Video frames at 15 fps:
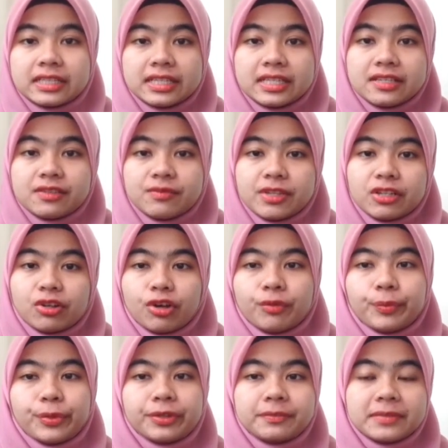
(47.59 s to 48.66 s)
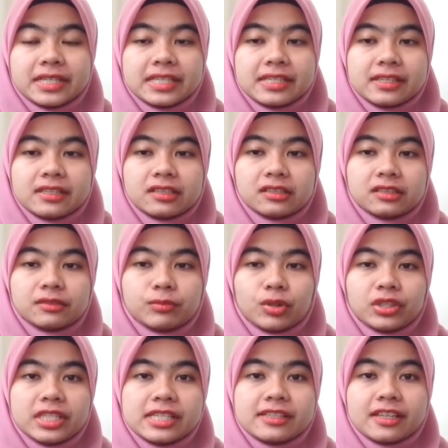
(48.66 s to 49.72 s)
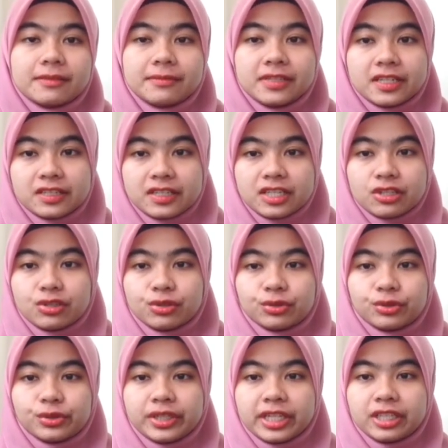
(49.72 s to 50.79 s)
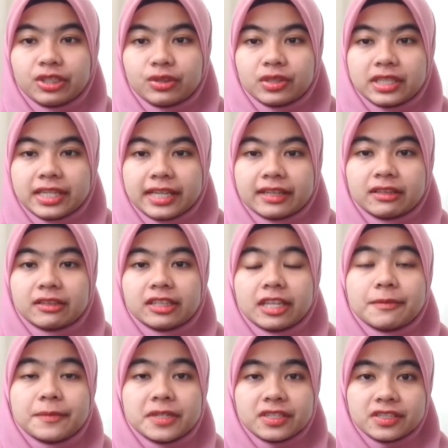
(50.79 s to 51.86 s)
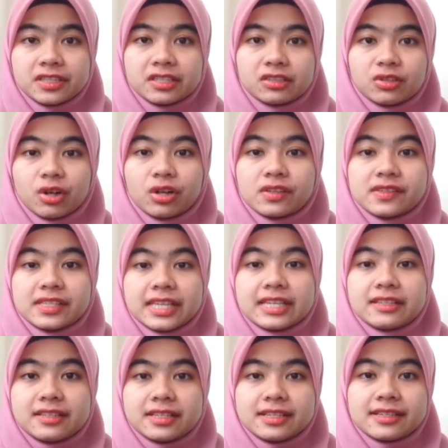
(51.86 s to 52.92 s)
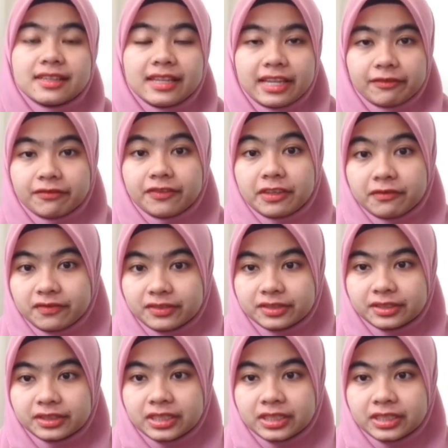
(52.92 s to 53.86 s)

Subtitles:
This will compromise the body's ability to regulate temperature, cause illness like fever.